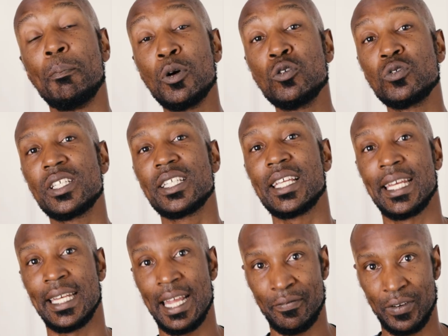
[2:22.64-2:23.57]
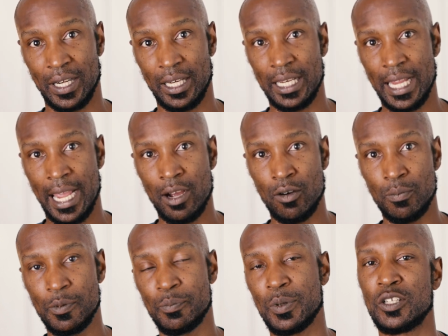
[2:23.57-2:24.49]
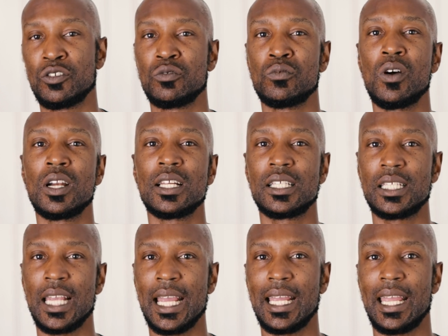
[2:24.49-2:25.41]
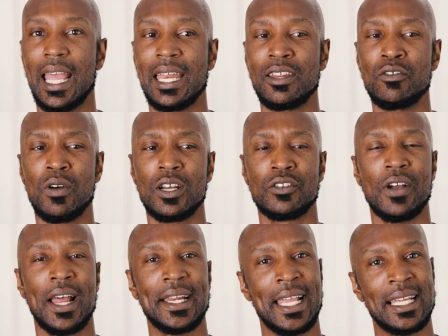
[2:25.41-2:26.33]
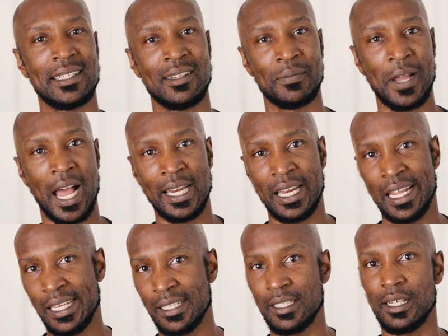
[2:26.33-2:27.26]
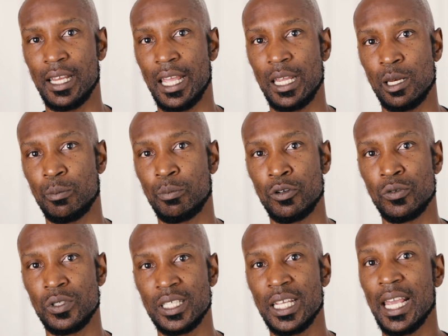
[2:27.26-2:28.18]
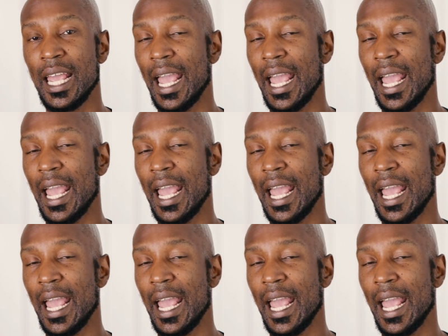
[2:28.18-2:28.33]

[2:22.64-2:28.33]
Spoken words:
Boots can definitely help, but you wanna check and you wanna try to get some kind of insulated boots.